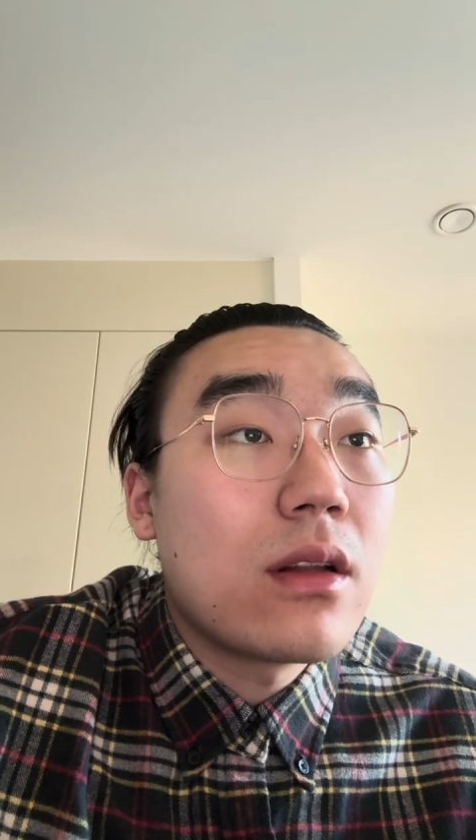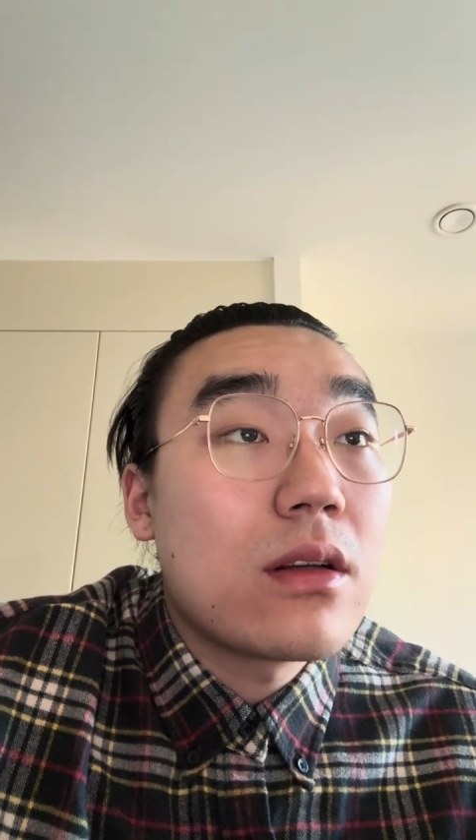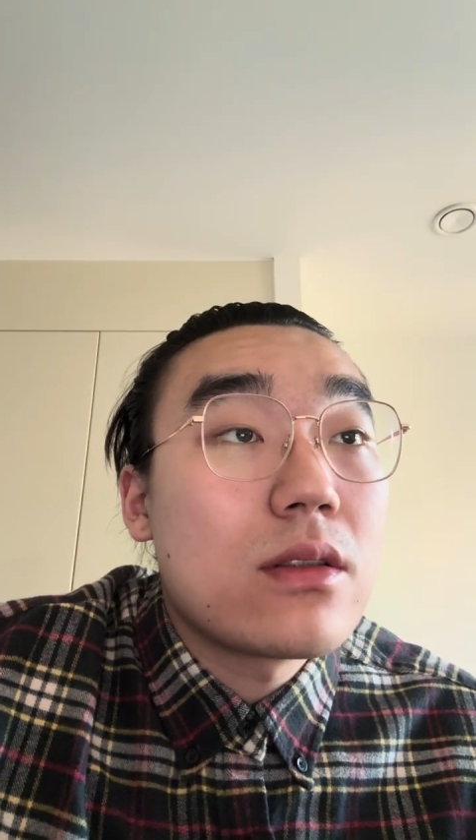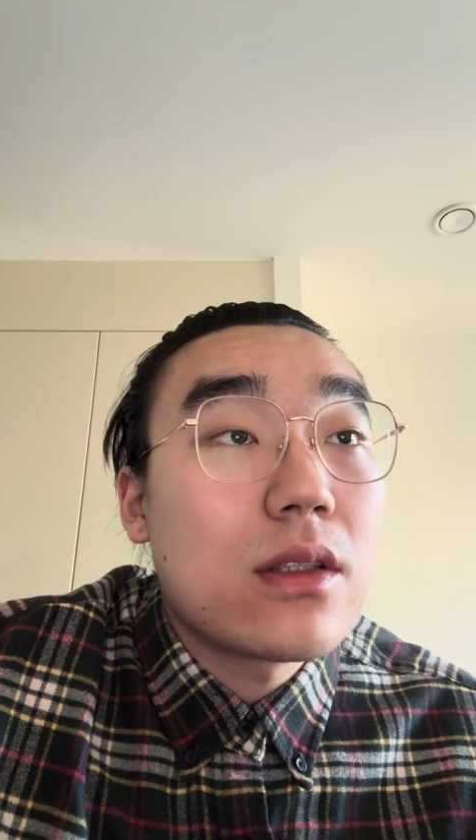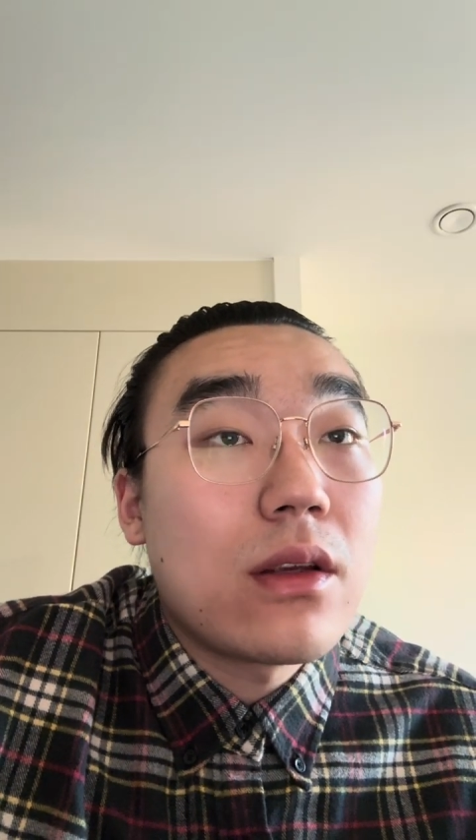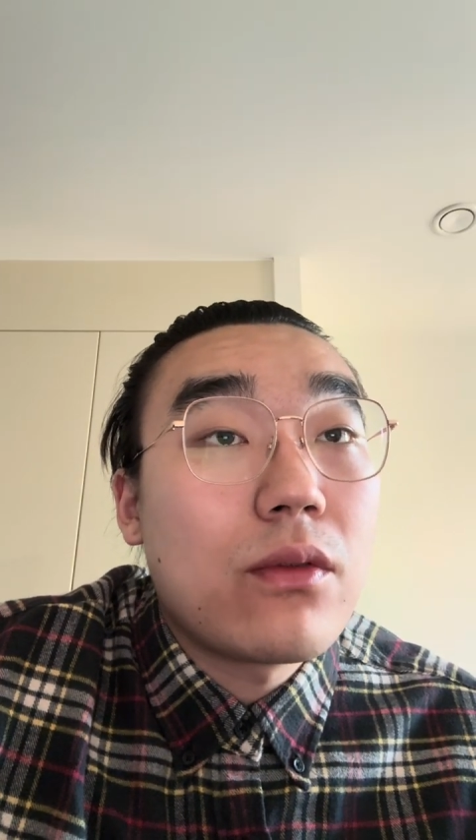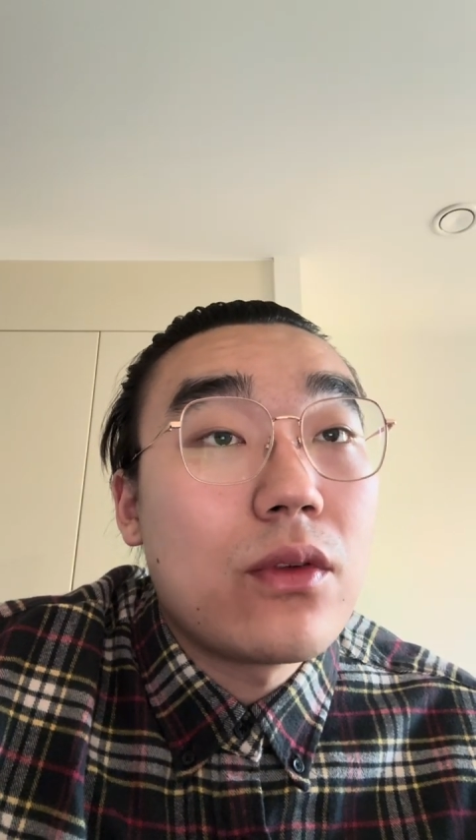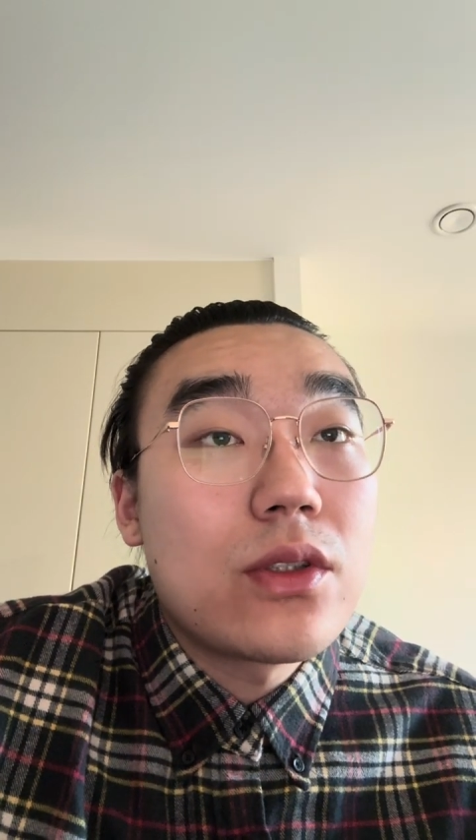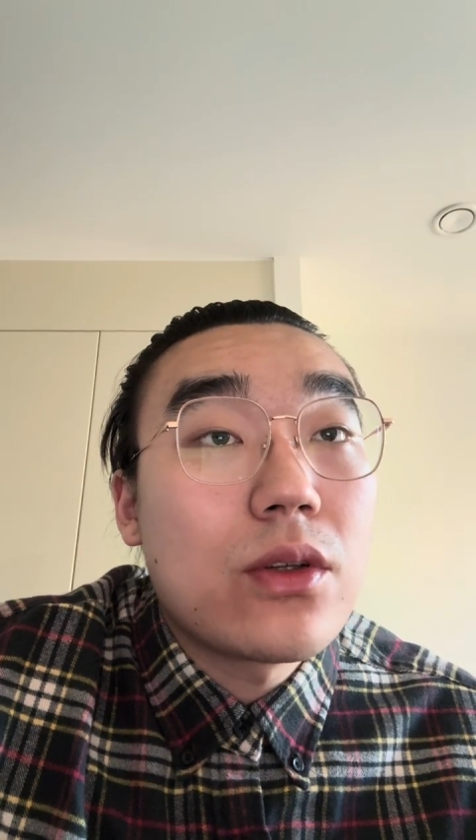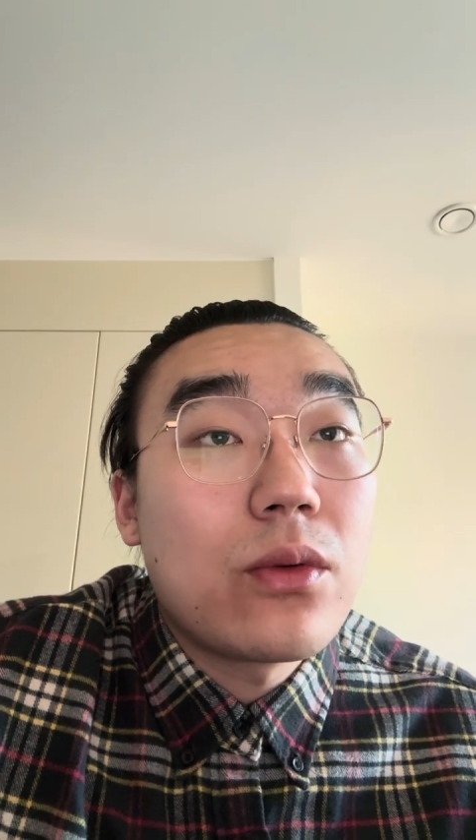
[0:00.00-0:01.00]
Nunn's
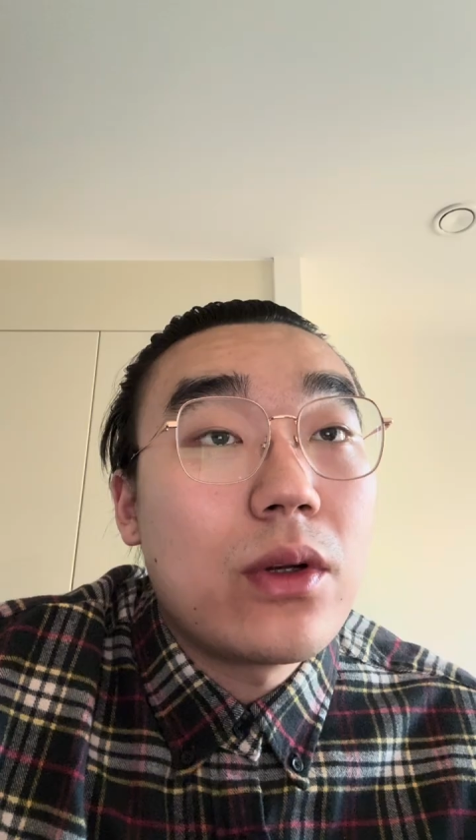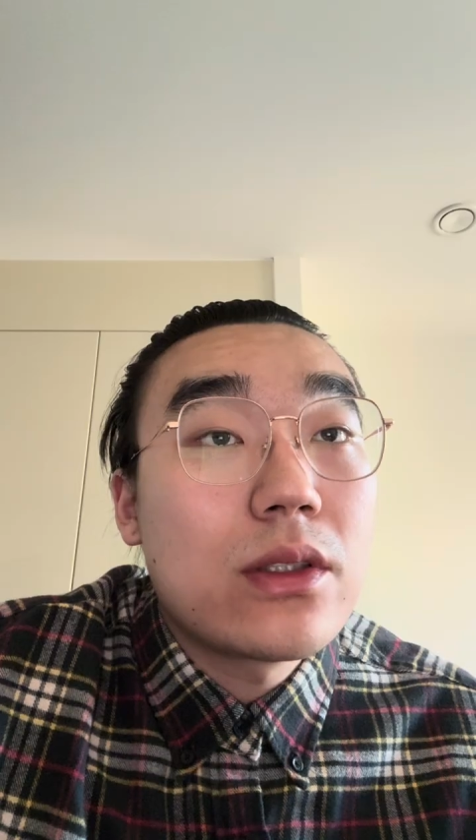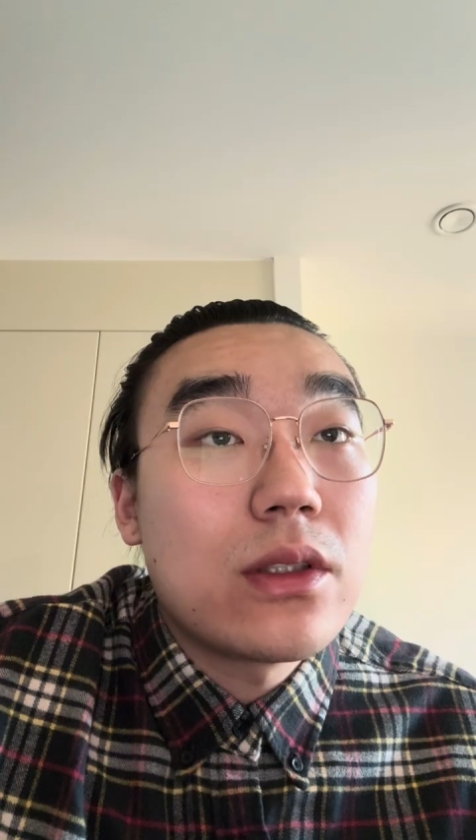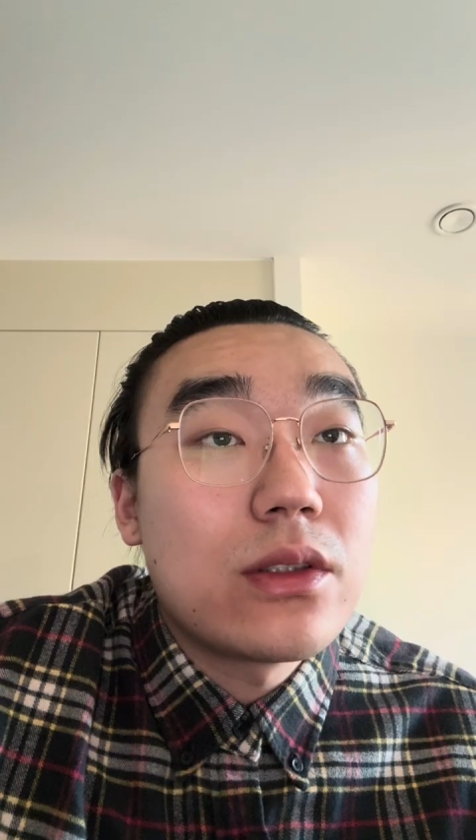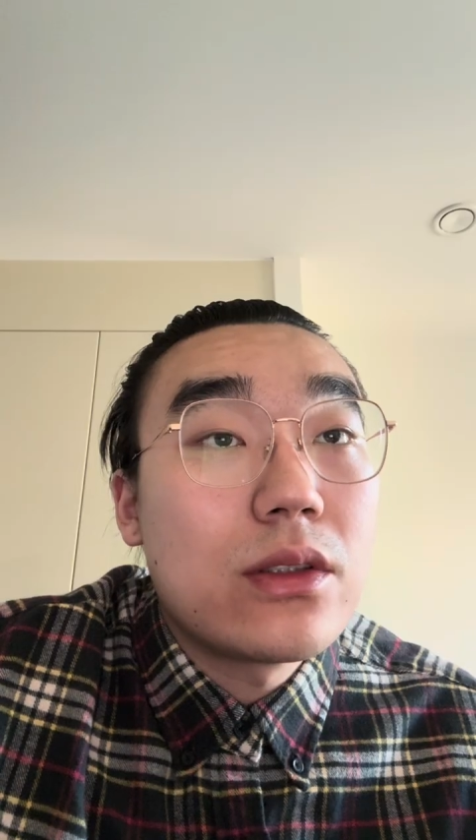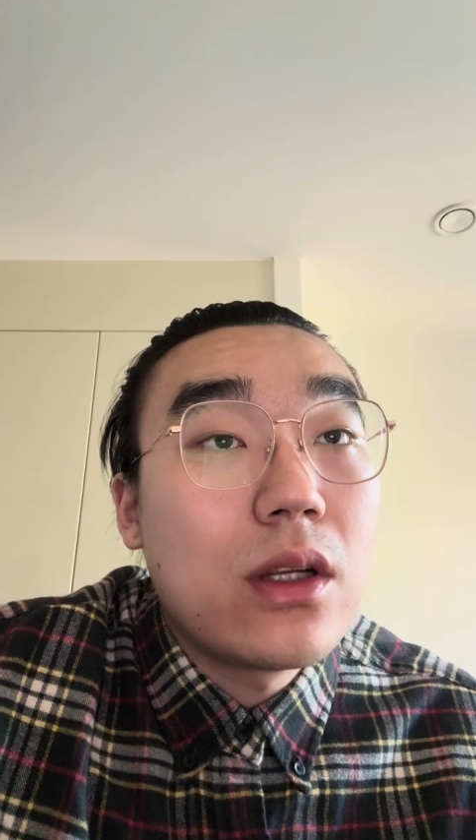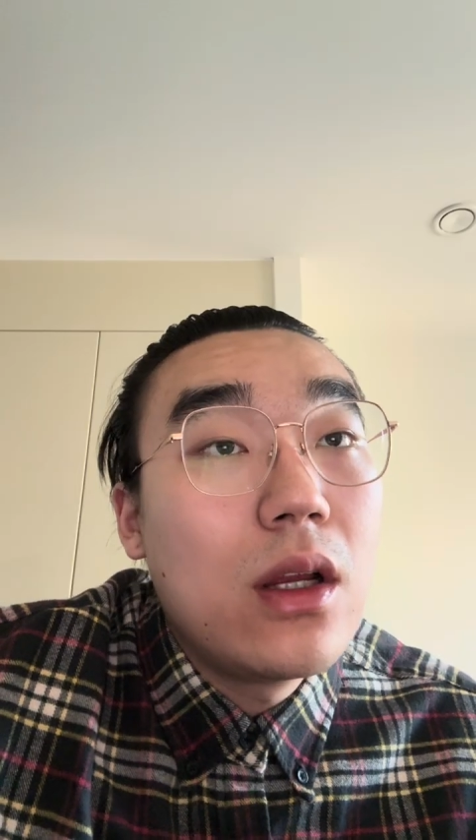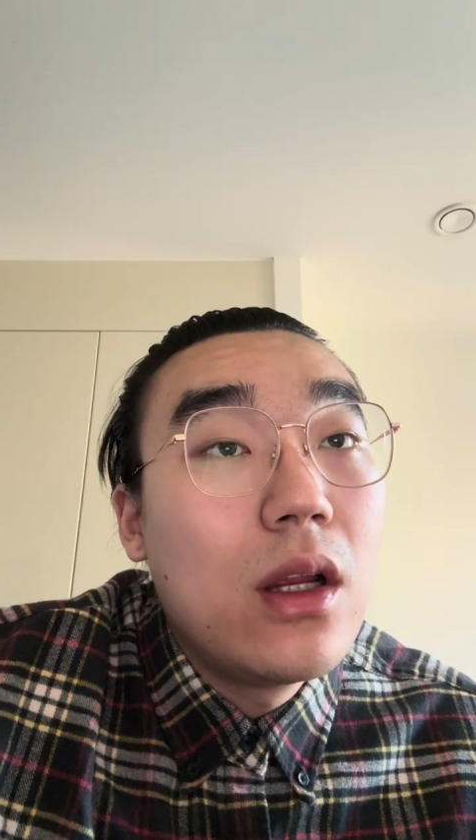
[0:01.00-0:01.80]
influential research.